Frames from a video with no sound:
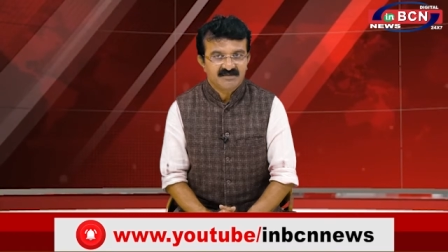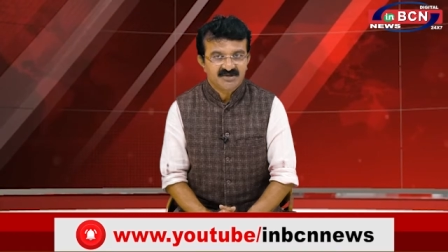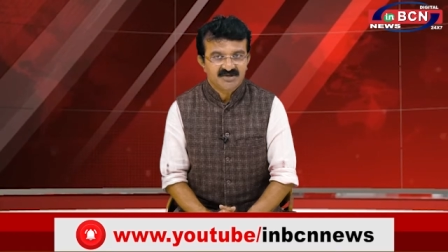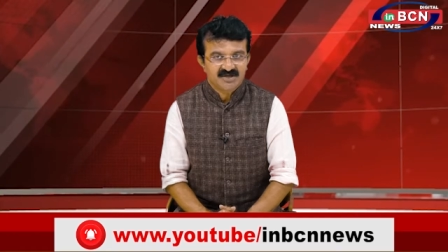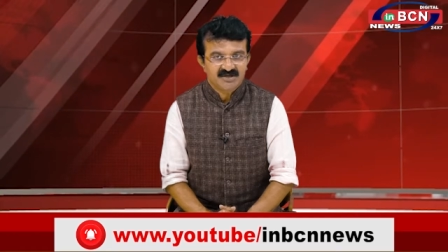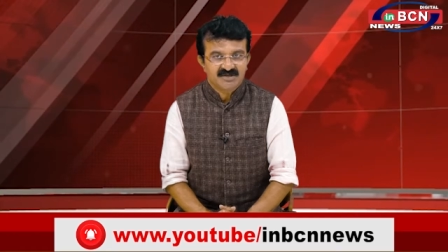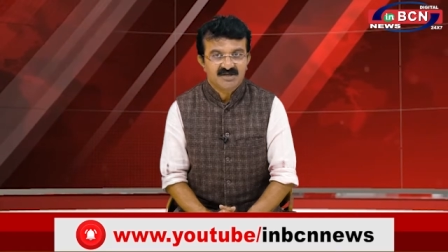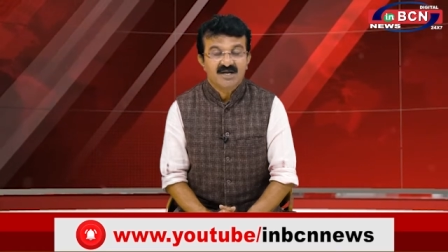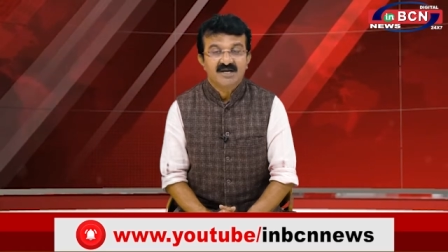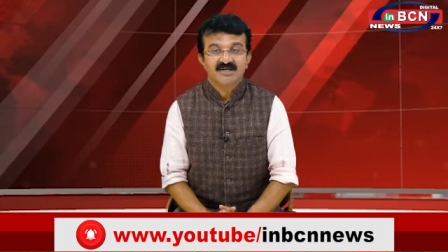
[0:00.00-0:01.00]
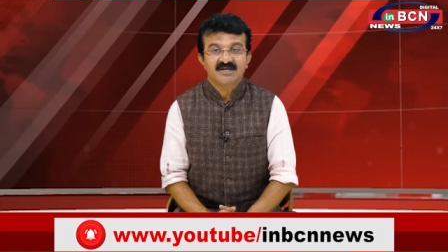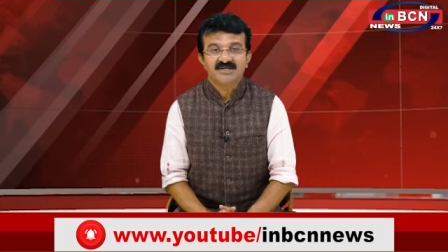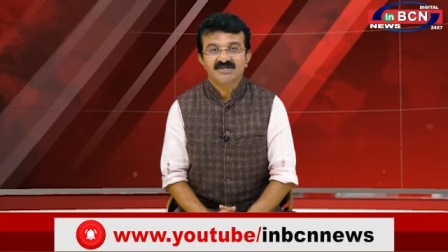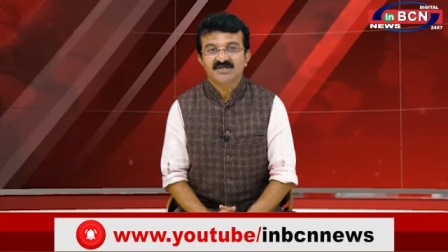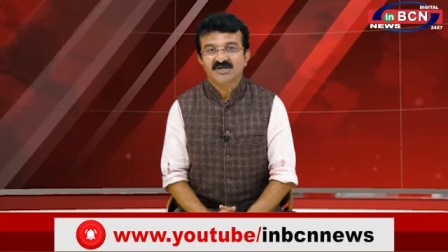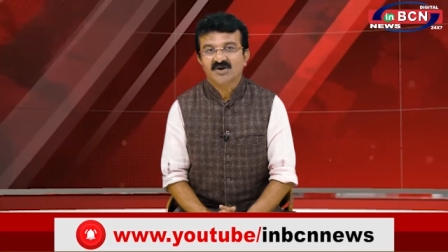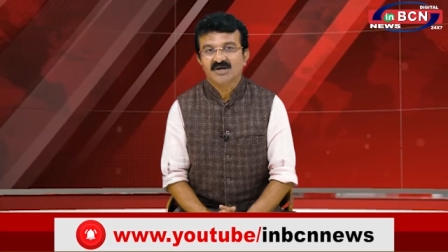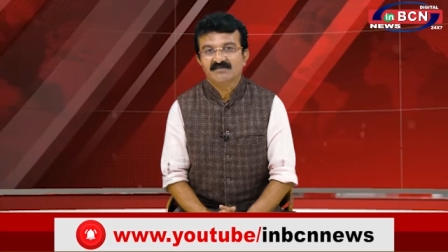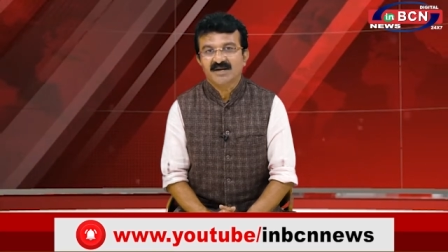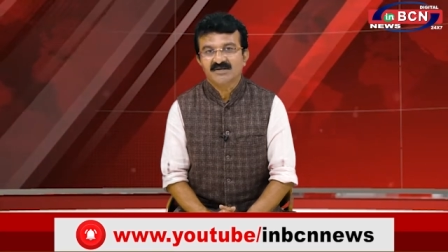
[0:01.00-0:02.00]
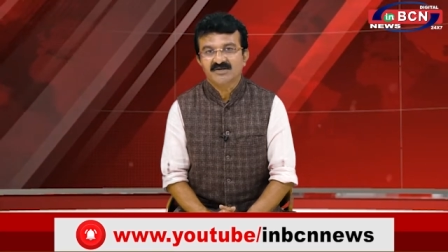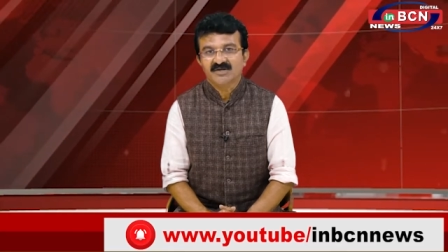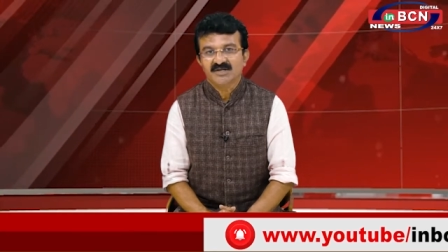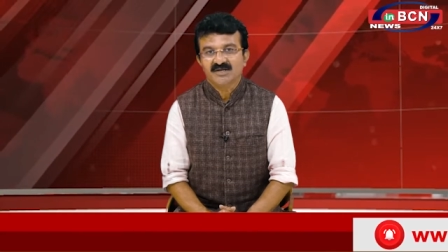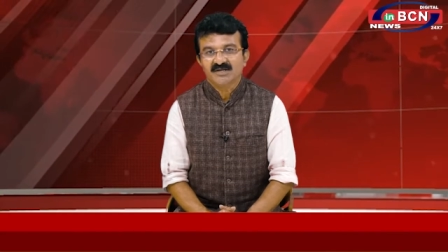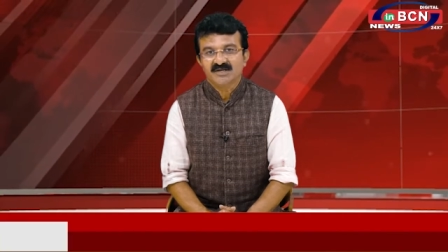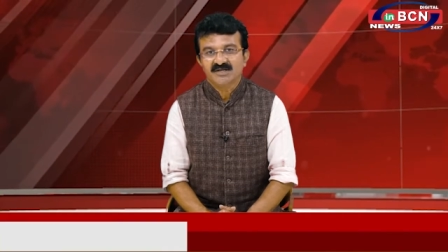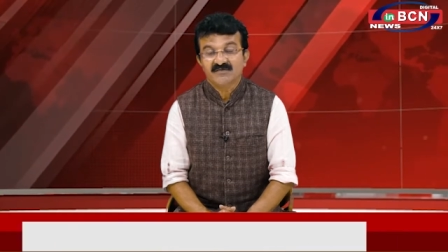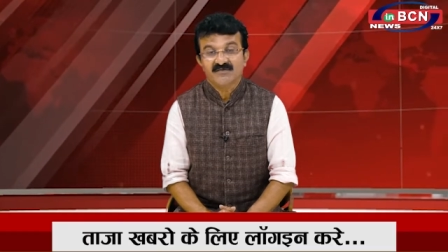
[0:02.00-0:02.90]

Commissioners' decision on mandatory conducting